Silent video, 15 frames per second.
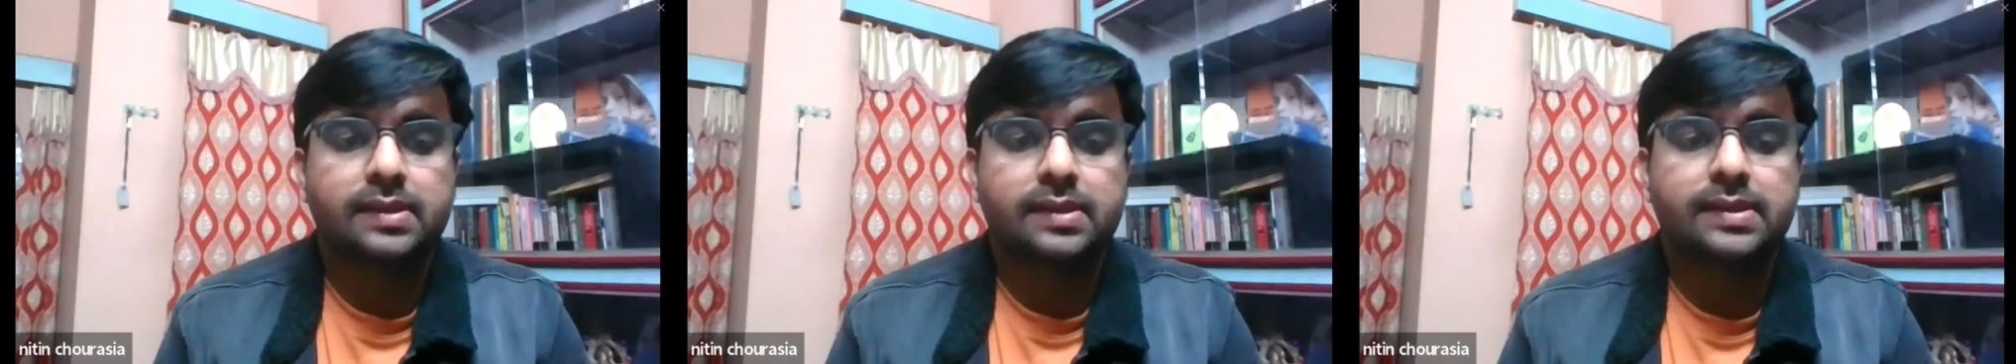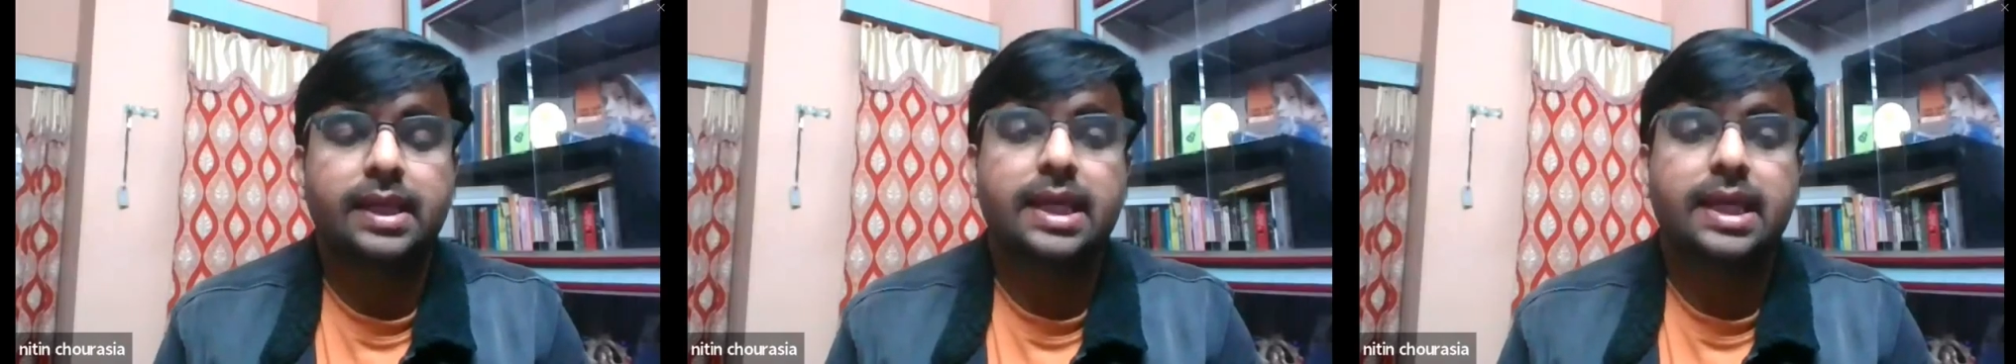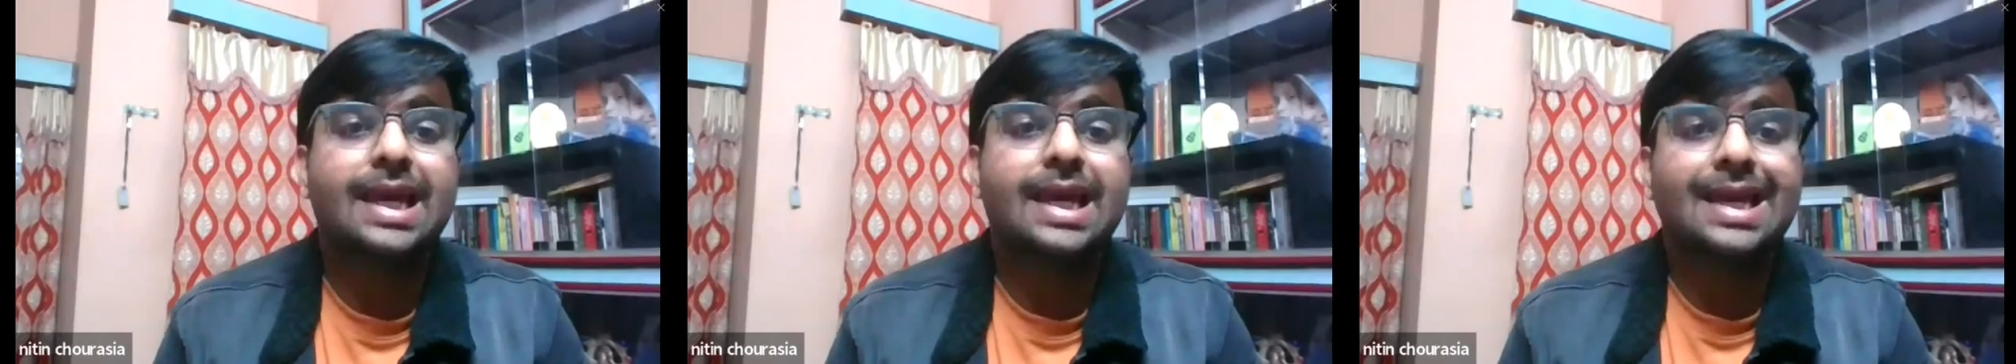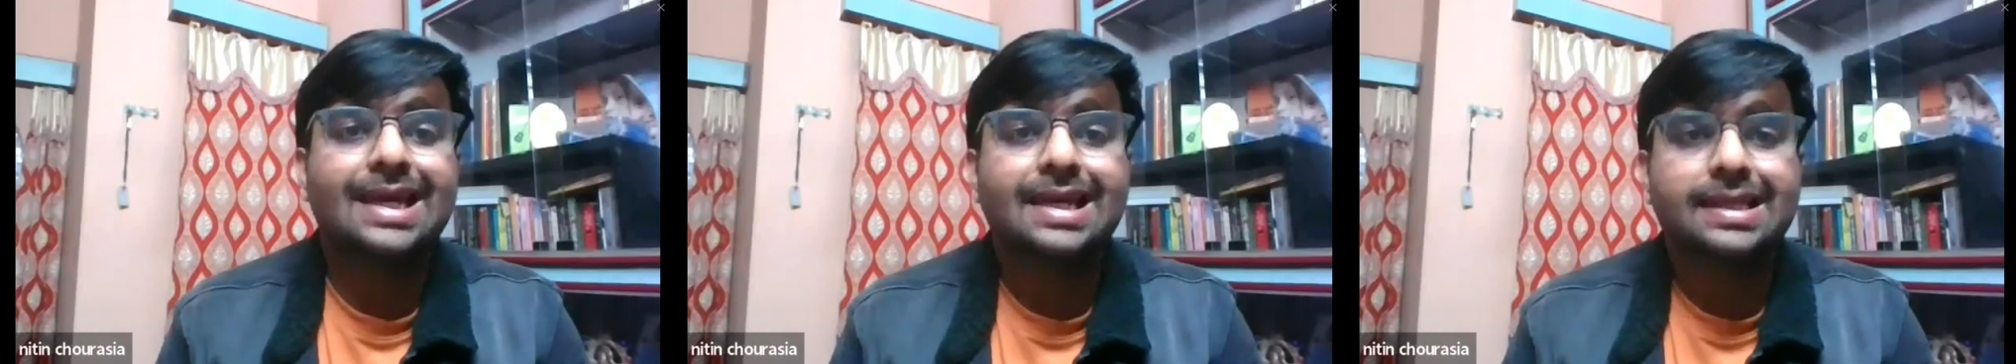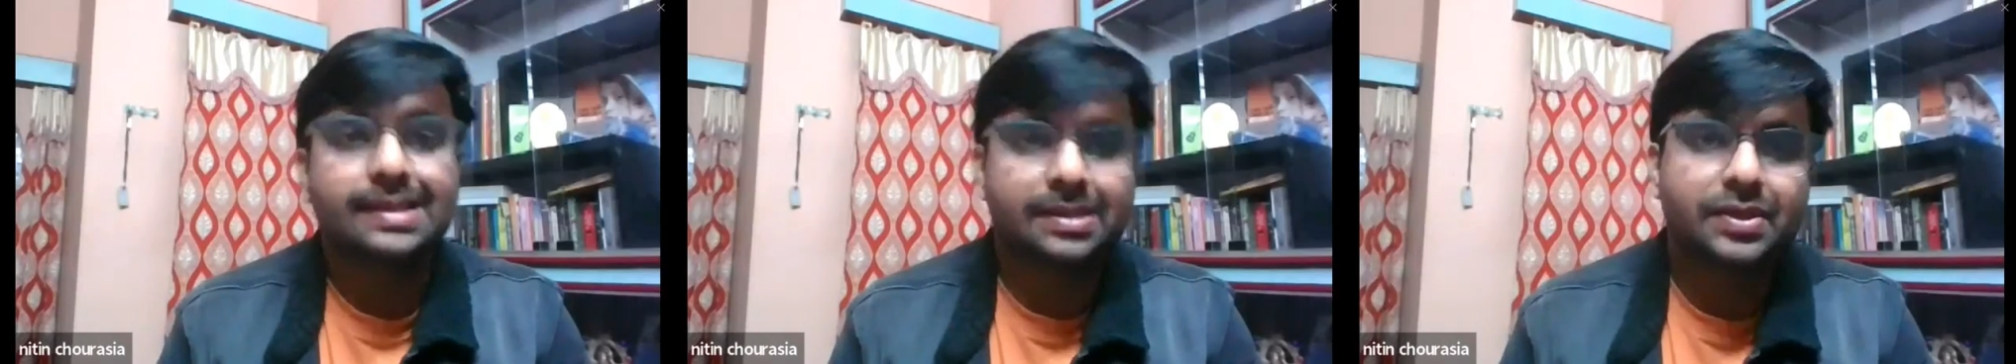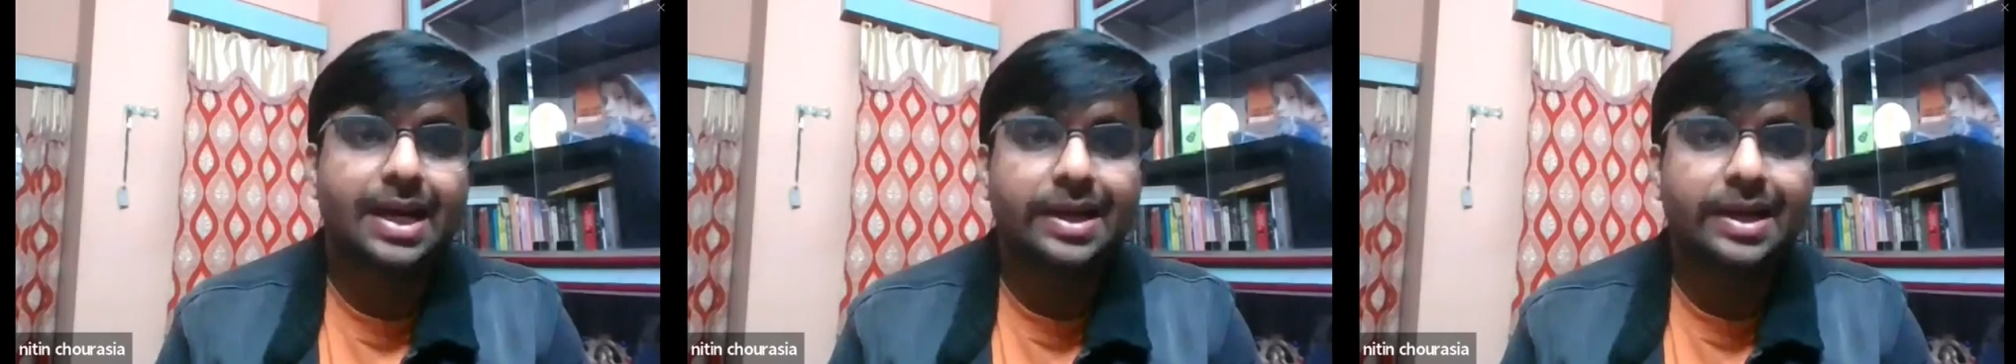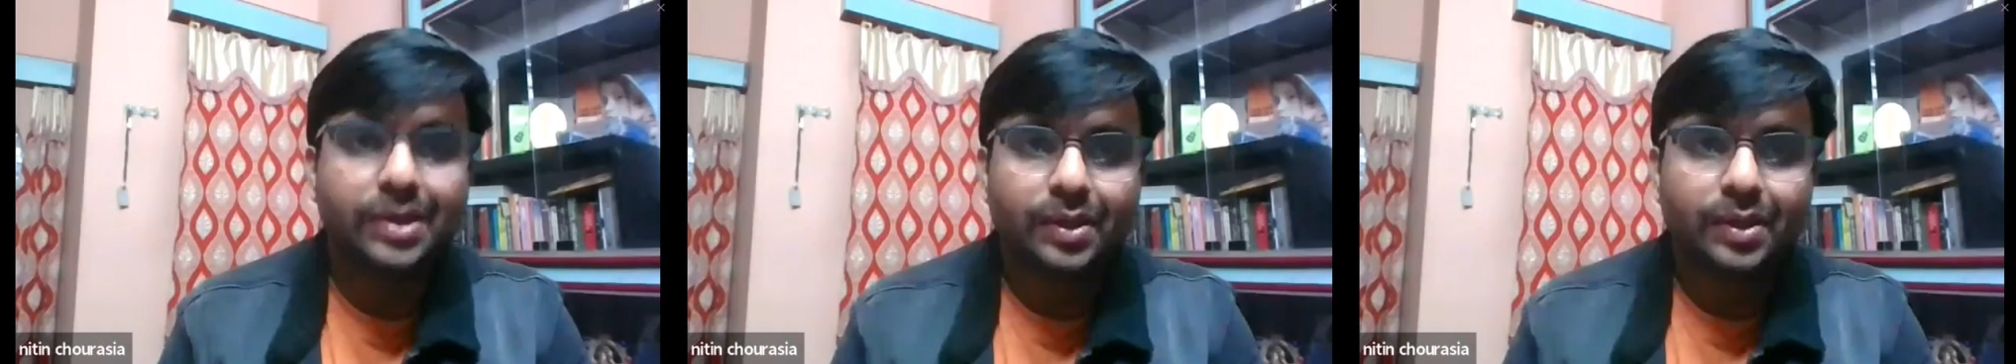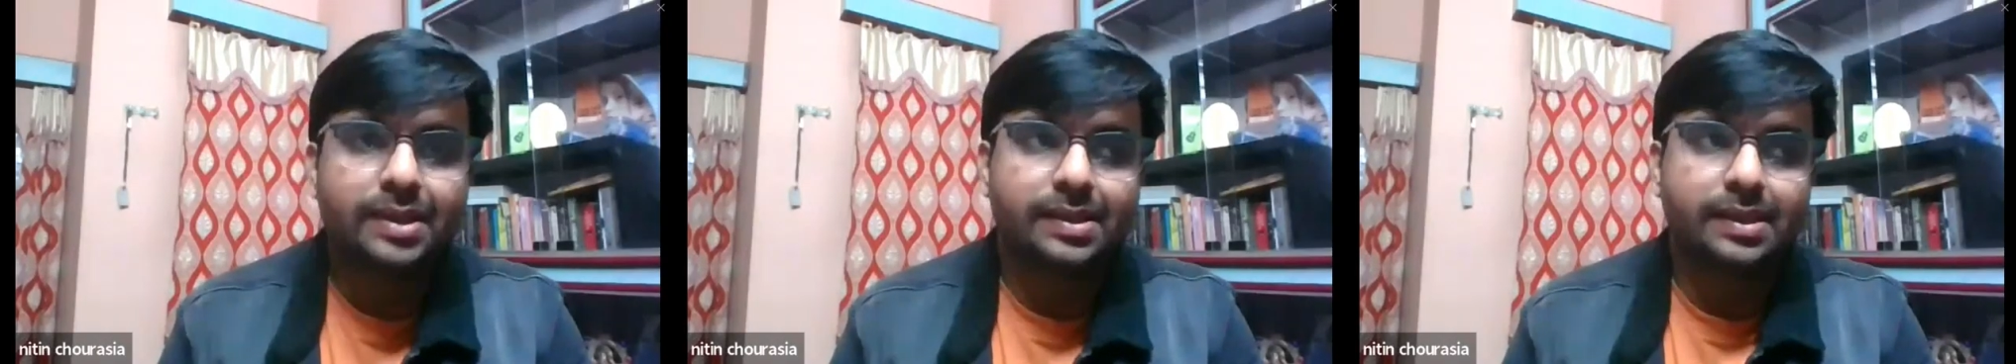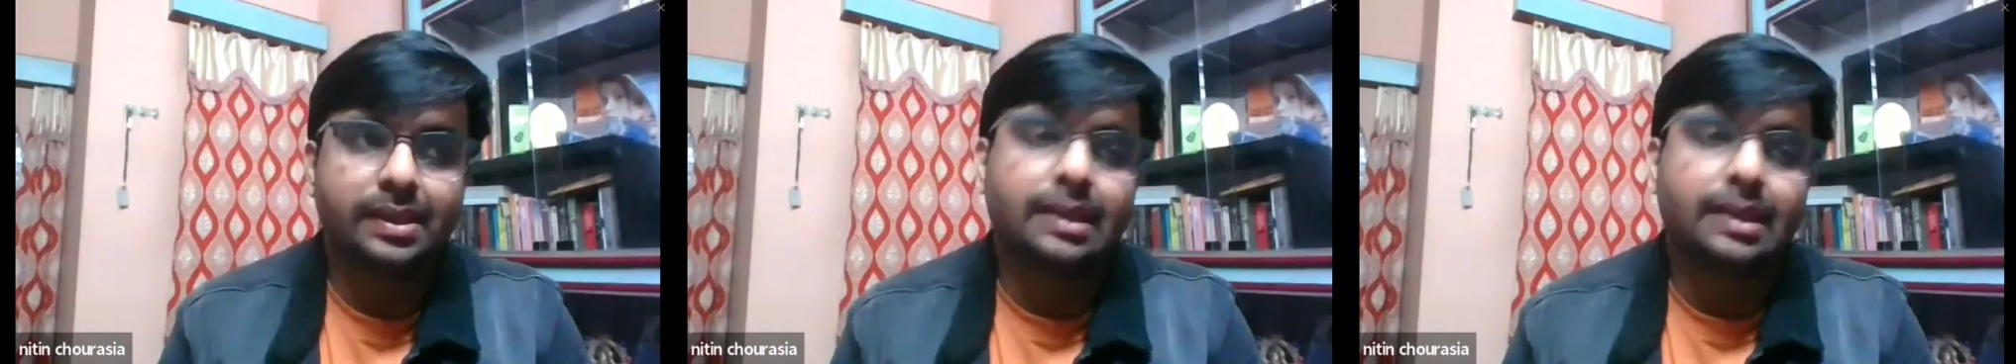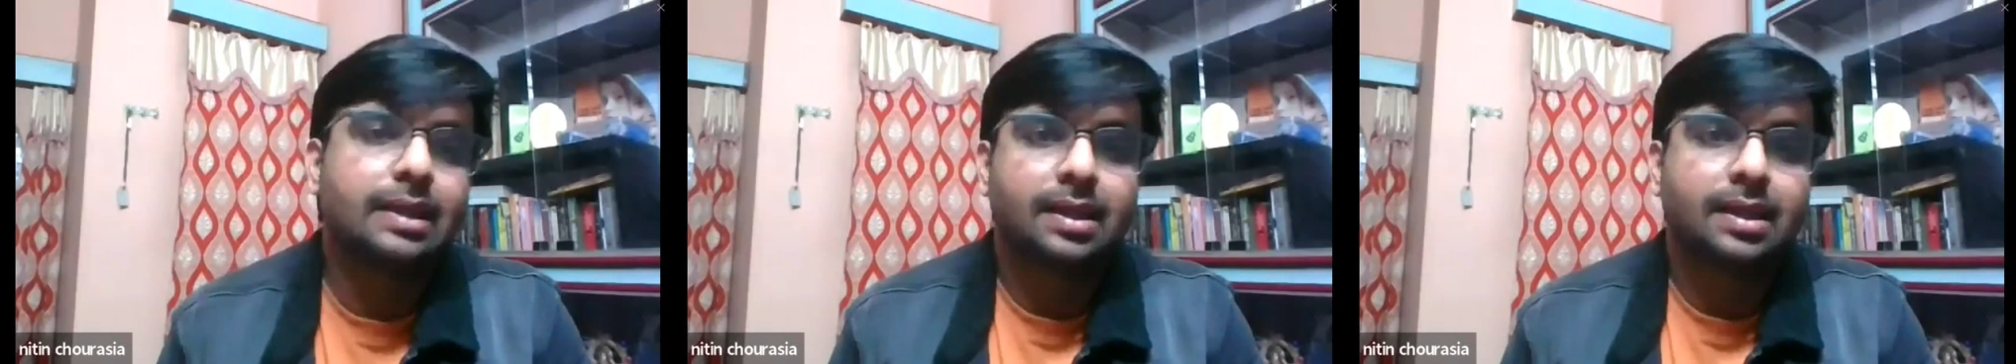is taking, and try to listen.